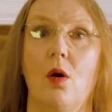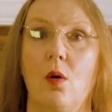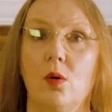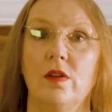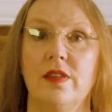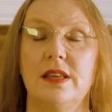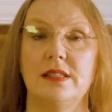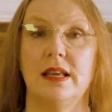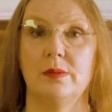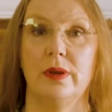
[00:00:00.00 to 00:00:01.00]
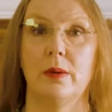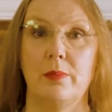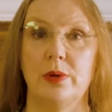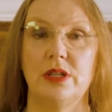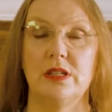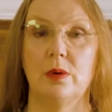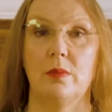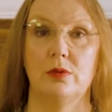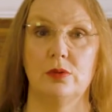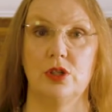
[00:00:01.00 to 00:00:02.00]
All of these things we can put into
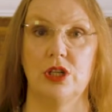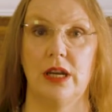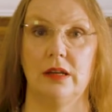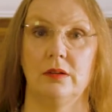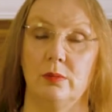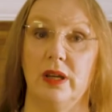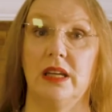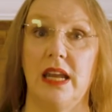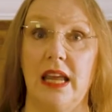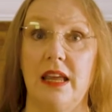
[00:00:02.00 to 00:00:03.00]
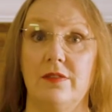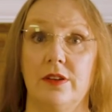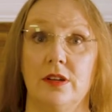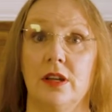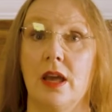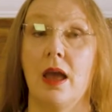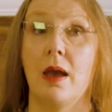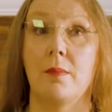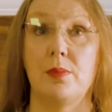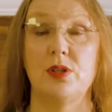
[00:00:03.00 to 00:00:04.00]
our broadsheet, and we can even
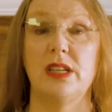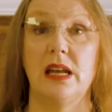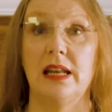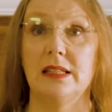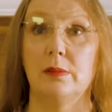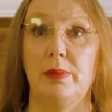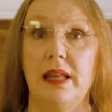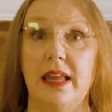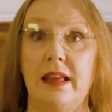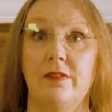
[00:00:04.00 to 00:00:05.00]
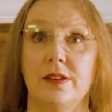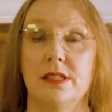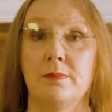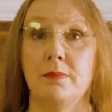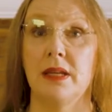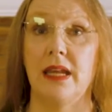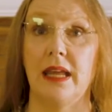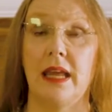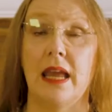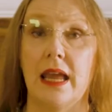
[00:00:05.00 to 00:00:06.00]
put in a little plea for some
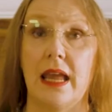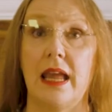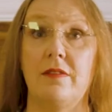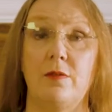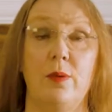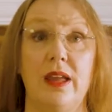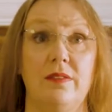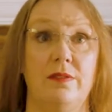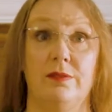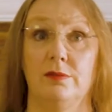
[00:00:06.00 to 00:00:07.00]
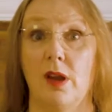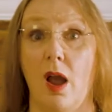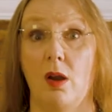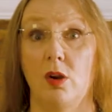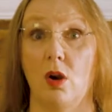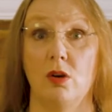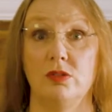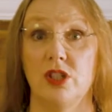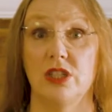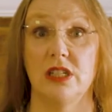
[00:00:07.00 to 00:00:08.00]
money if we've got
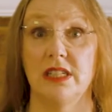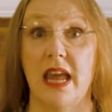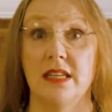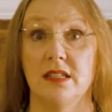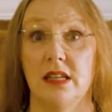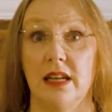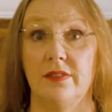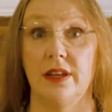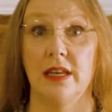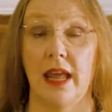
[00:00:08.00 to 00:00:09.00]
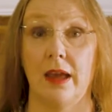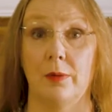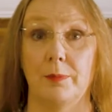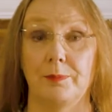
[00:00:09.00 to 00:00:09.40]
just a tent to live in now.